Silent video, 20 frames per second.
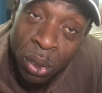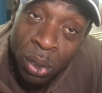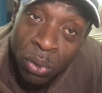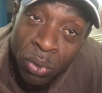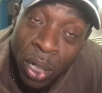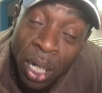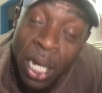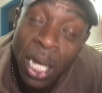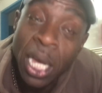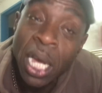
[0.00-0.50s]

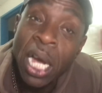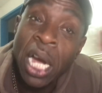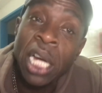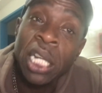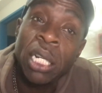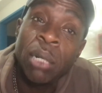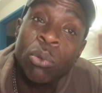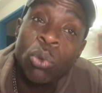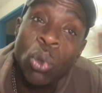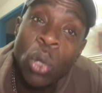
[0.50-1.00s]
Right, and
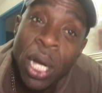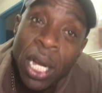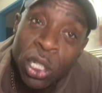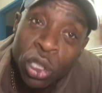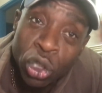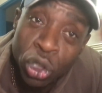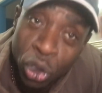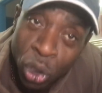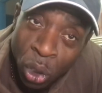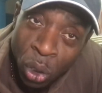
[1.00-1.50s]
I'm quite
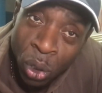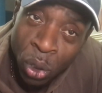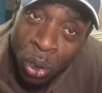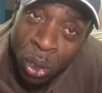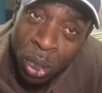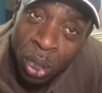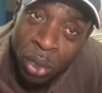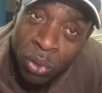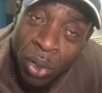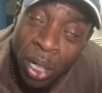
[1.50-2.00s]
sure,
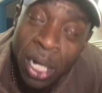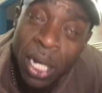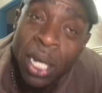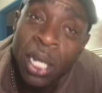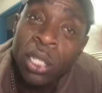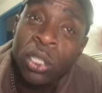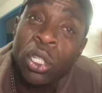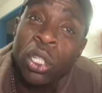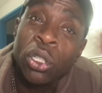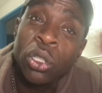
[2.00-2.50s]
right,
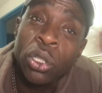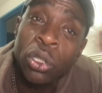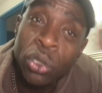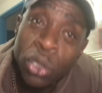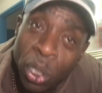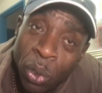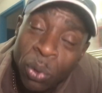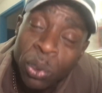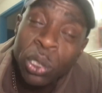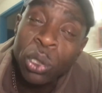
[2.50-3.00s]
that you
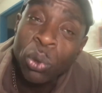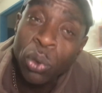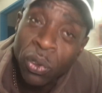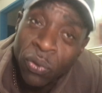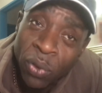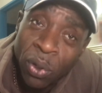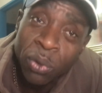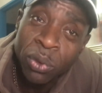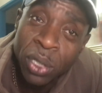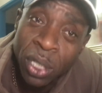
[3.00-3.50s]
know what you was
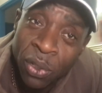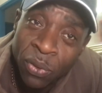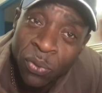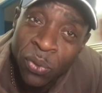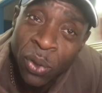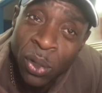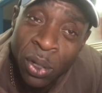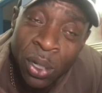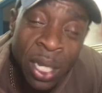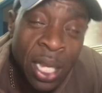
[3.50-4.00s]
voting
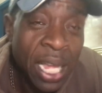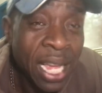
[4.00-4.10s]
for.